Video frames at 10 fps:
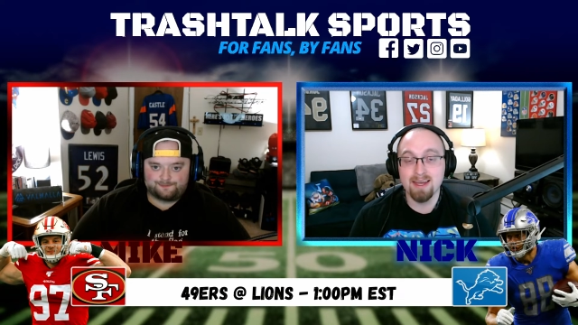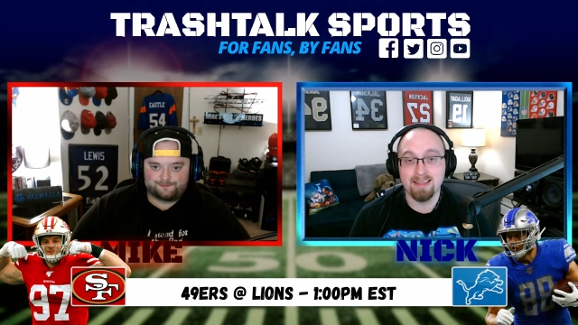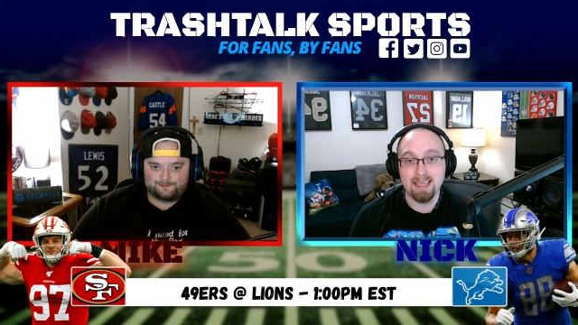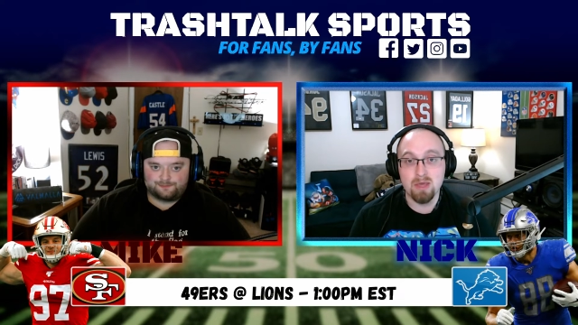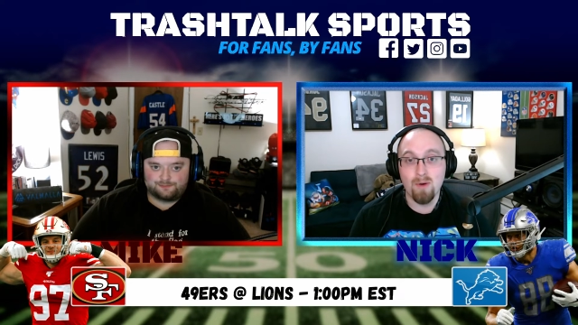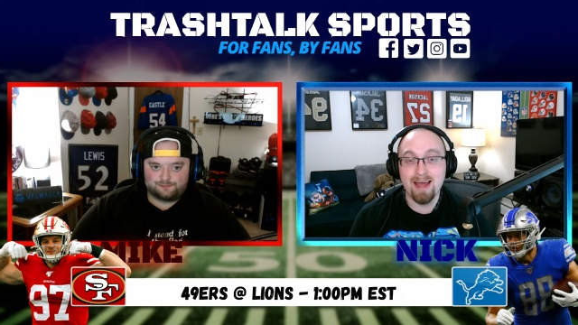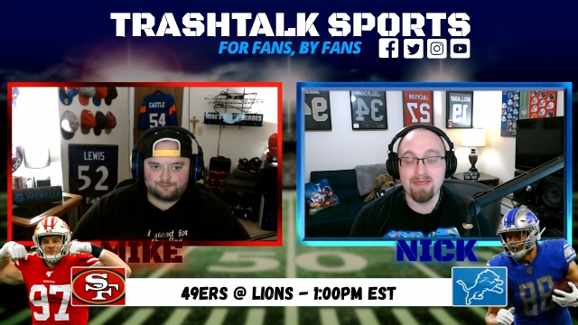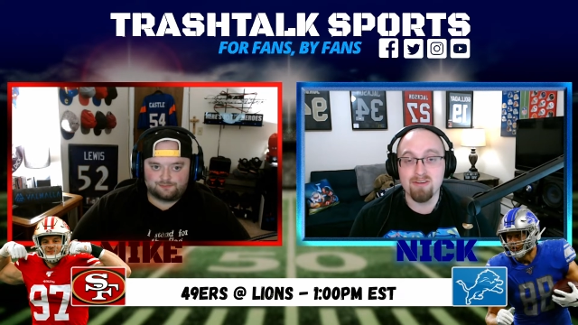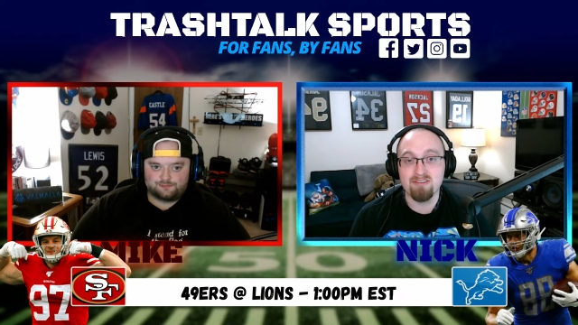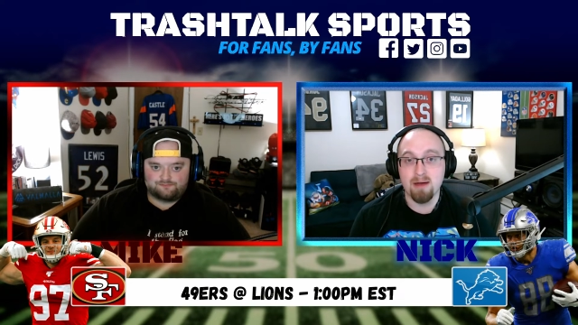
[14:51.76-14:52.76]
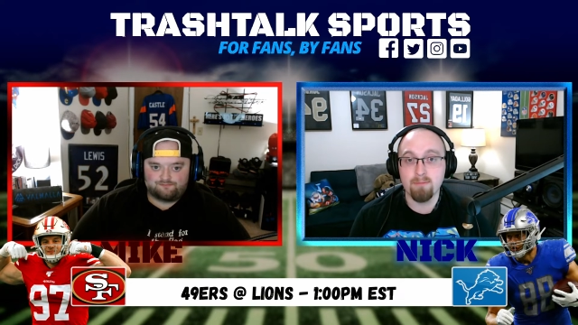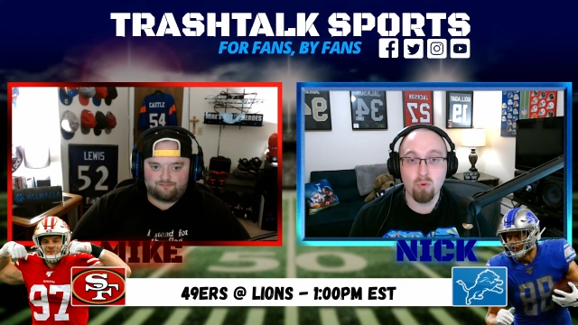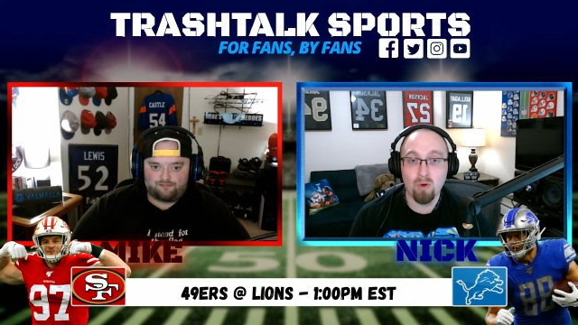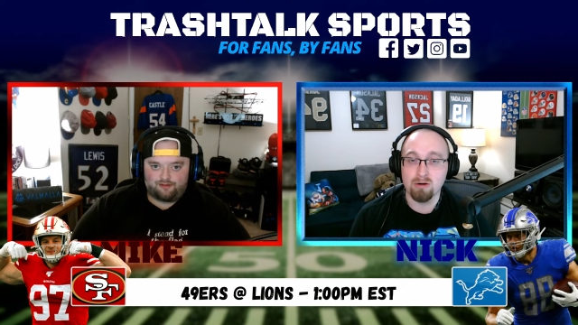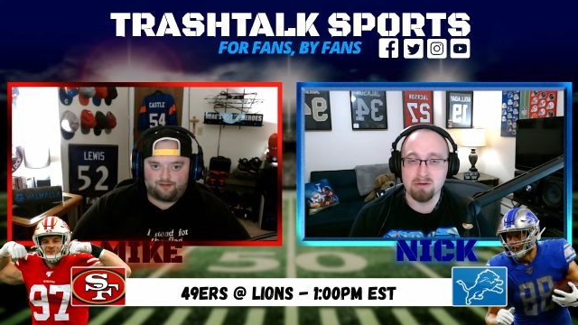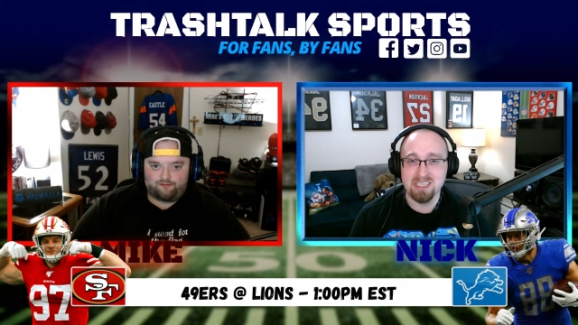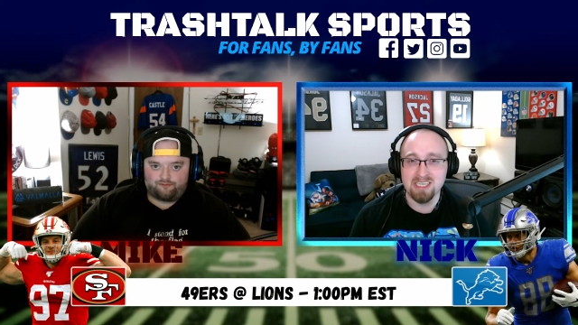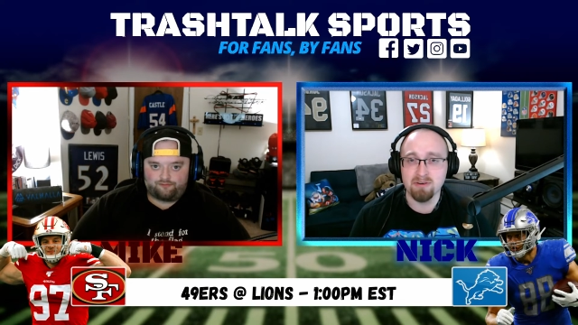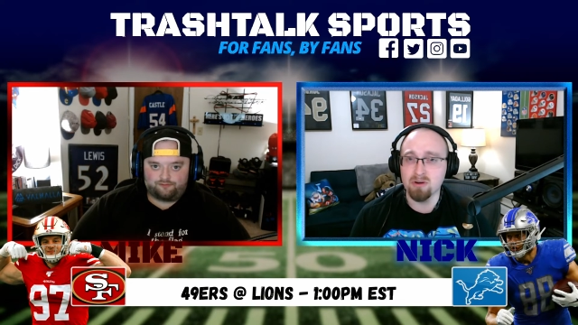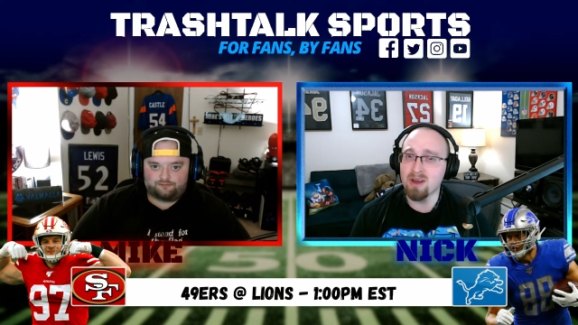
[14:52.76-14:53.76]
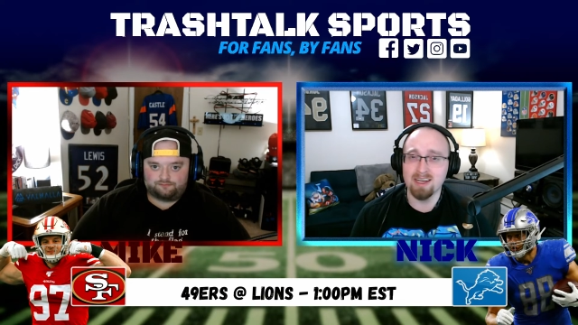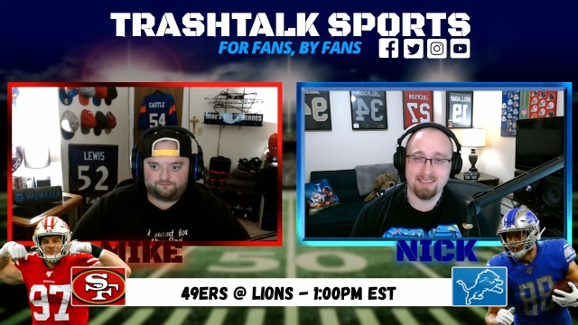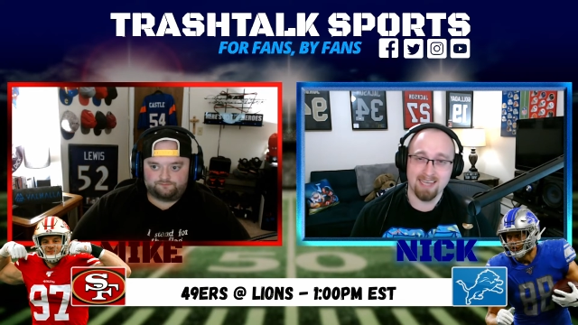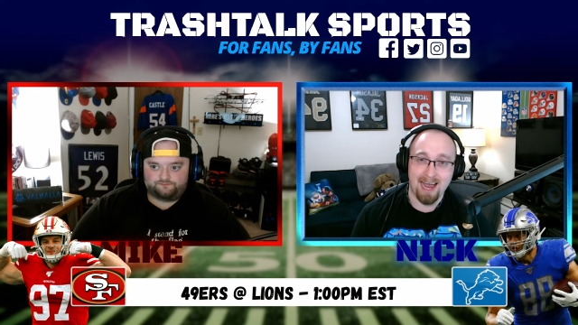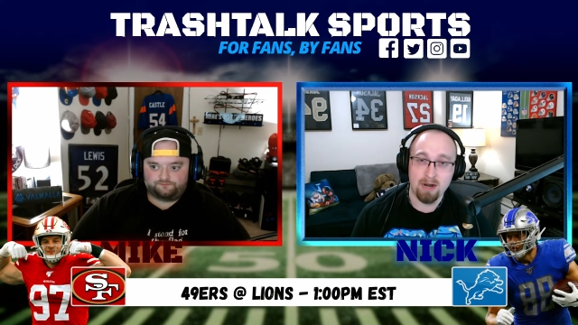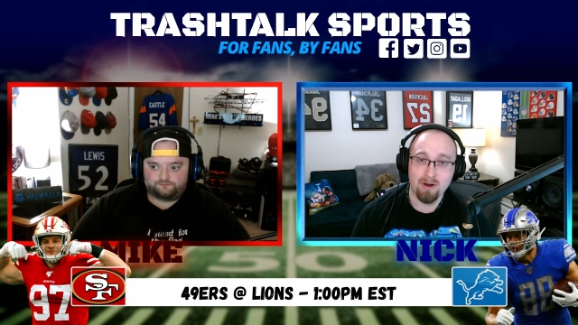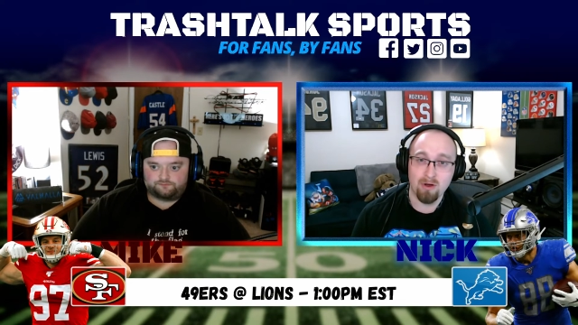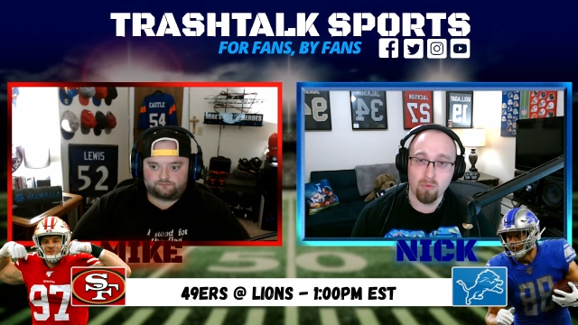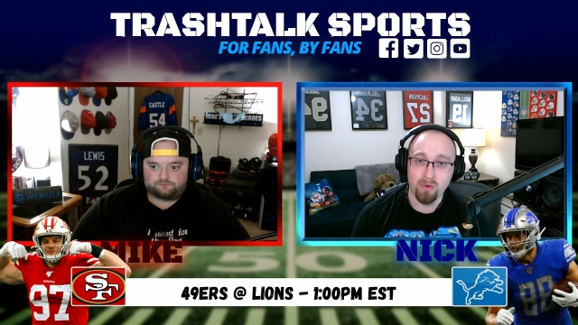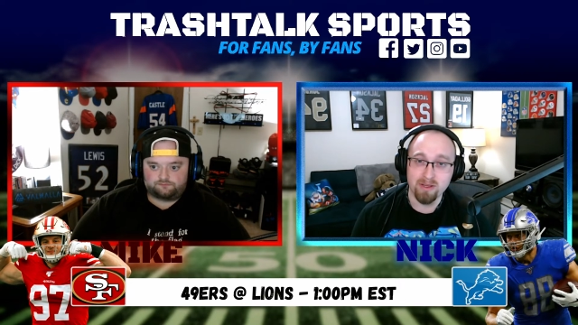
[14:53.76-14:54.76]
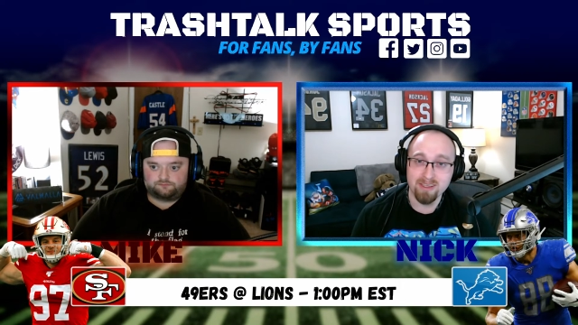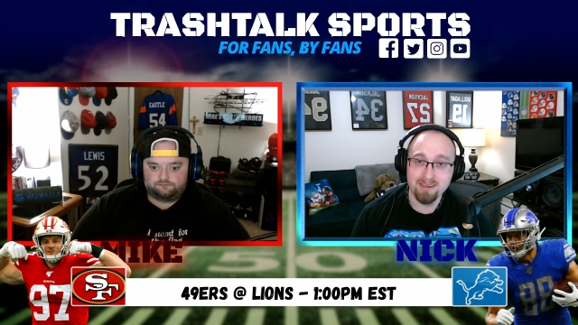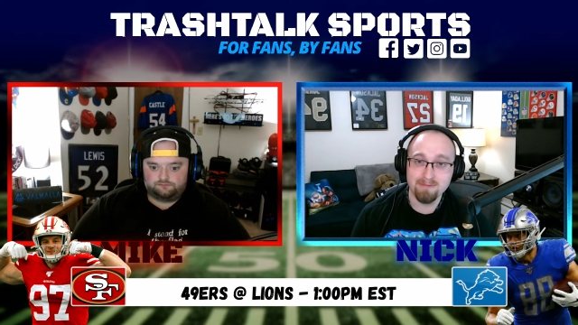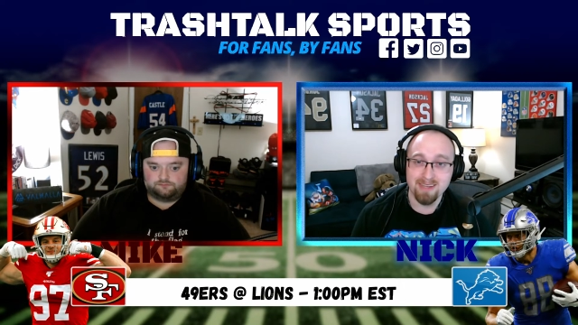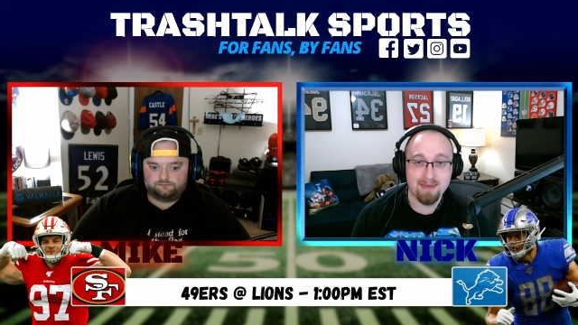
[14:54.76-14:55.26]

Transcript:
Speaker 1: then you add their number one receiver, Tyrell Williams.